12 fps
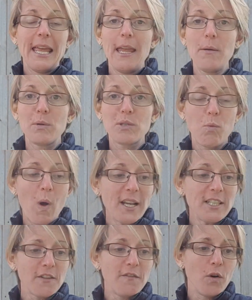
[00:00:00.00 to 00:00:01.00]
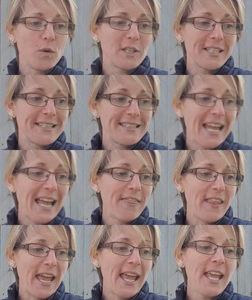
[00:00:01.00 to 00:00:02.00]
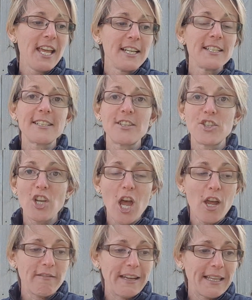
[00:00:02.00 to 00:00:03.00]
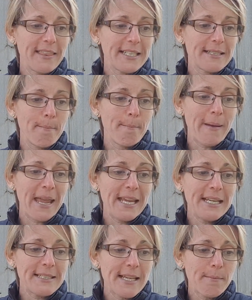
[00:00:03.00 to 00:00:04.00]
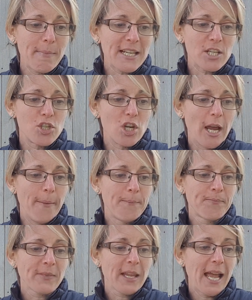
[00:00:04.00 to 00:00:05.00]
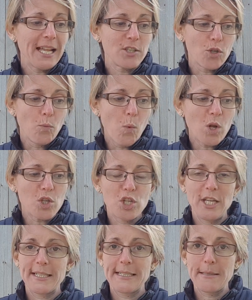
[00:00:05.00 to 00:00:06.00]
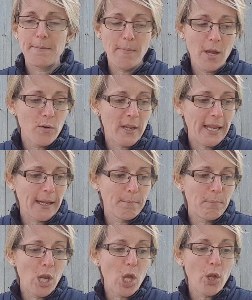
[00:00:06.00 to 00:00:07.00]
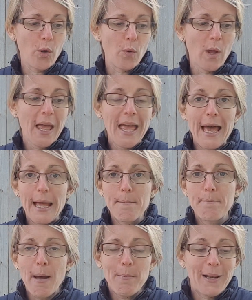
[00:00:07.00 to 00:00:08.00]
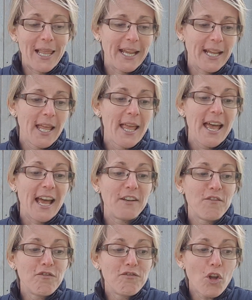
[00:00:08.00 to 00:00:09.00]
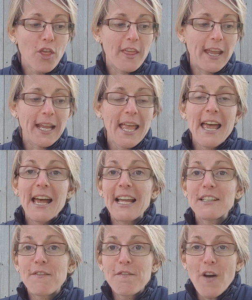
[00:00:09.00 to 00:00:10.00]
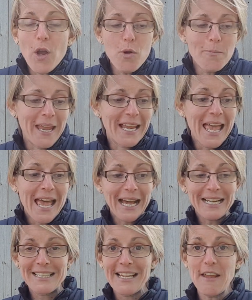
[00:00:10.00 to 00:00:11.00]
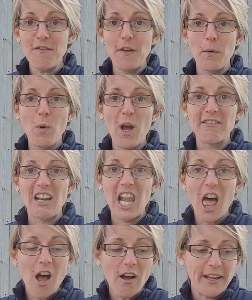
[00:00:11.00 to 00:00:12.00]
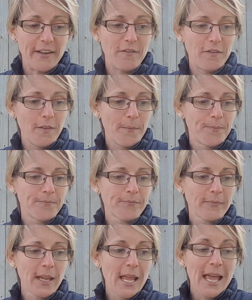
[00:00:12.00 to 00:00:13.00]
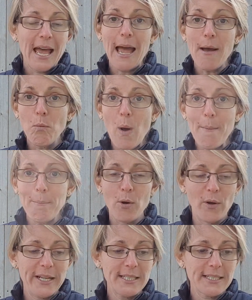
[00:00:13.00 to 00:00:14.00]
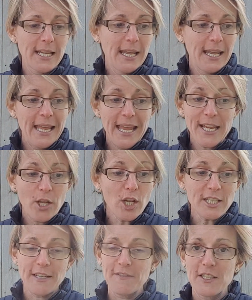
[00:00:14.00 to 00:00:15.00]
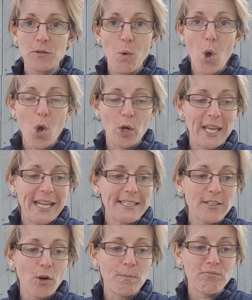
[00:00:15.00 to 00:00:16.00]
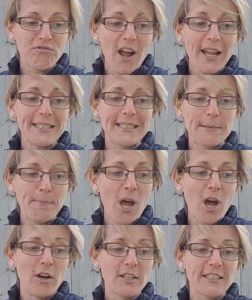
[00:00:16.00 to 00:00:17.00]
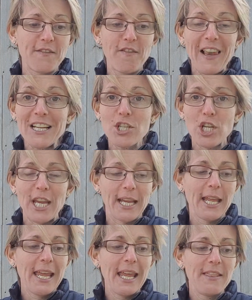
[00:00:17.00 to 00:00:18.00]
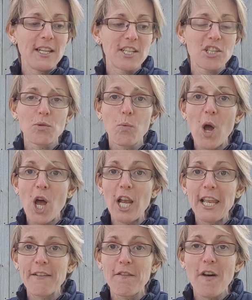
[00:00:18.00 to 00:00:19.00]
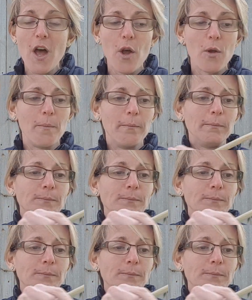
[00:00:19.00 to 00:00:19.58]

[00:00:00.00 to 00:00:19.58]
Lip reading: It was wonderful to stand there stirring this amazing mixture and to watch it smoking blue and bubbling and frothing and foaming as if it were alive. At one point, he could have sworn he saw bright sparks flashing in the swirling foam.